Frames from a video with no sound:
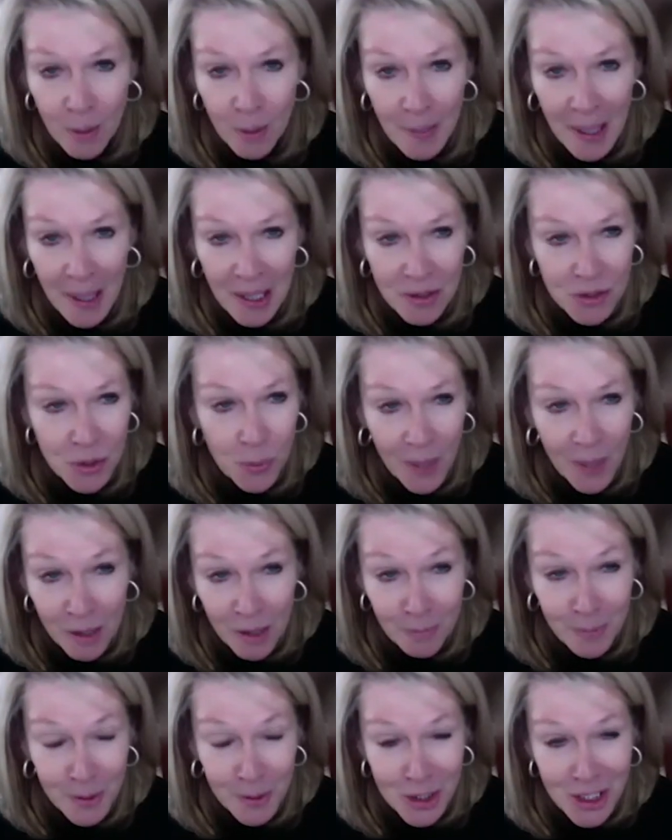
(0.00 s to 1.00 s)
about
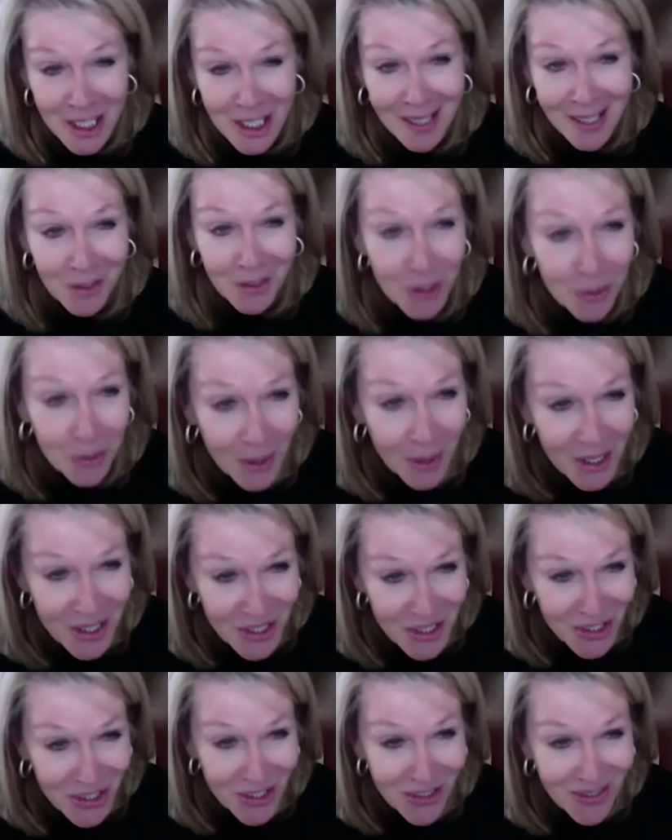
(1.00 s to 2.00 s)
12% US
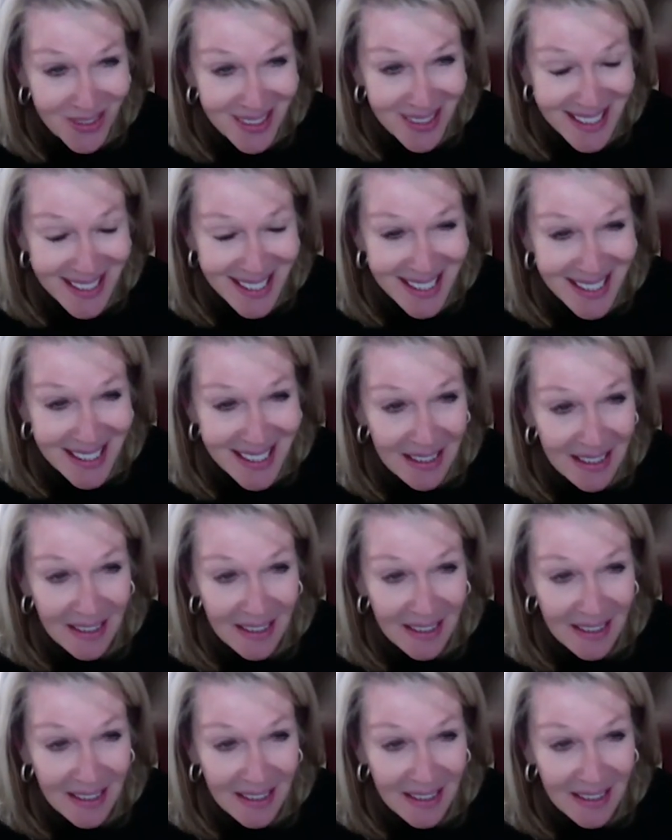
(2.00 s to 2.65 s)
students.